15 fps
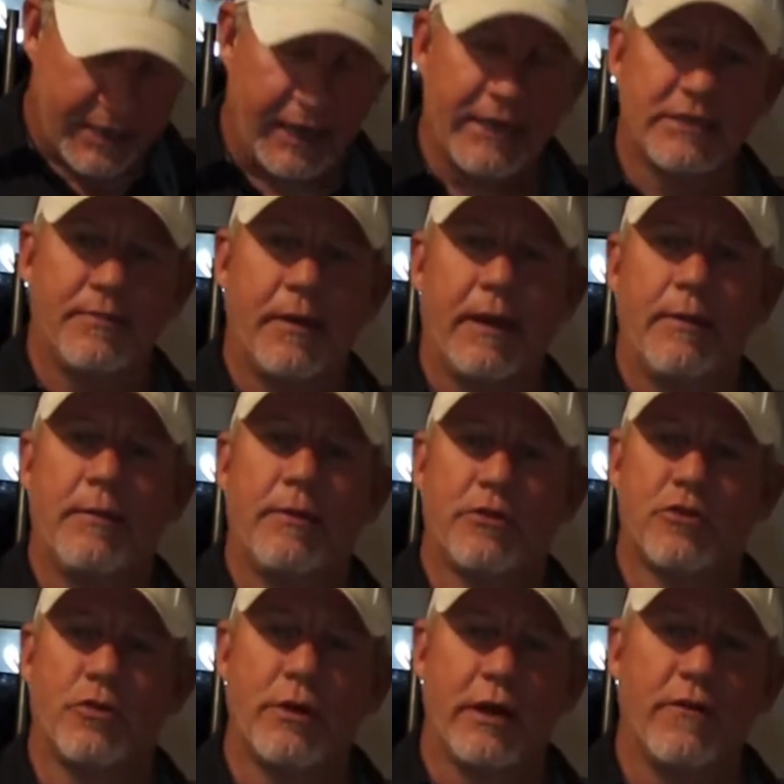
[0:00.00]
takes maybe
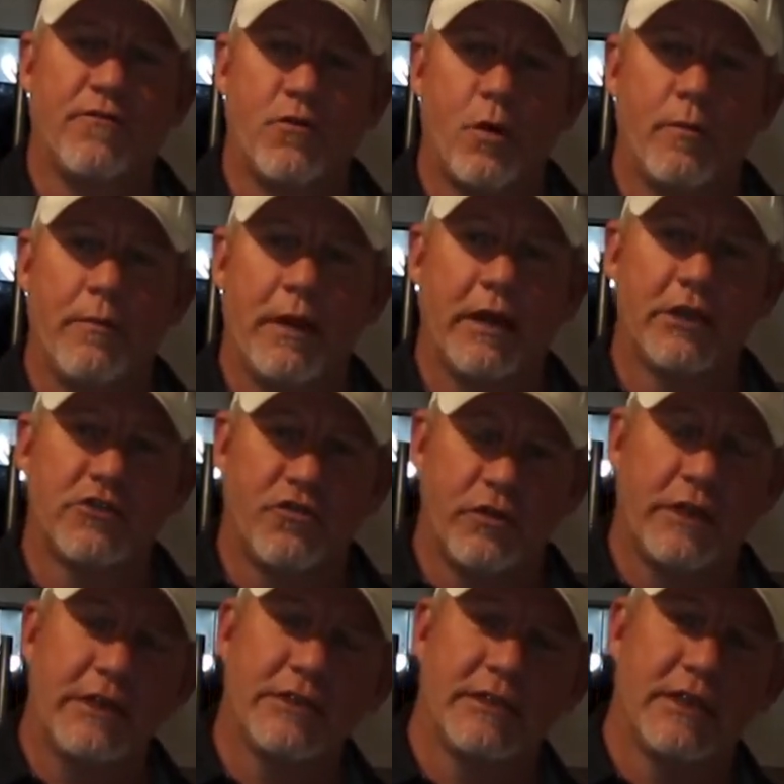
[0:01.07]
3 or 4 minutes for
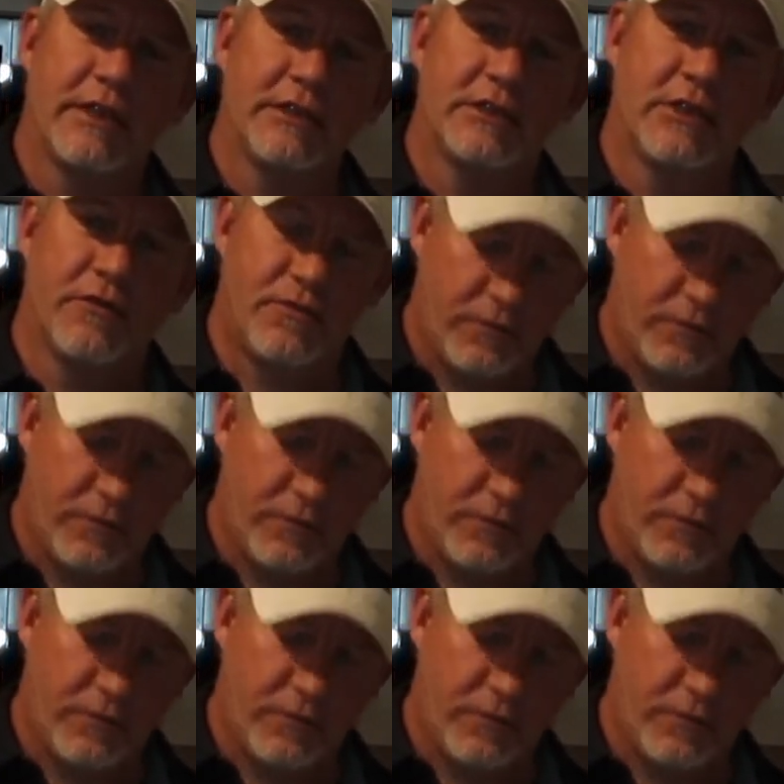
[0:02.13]
these things to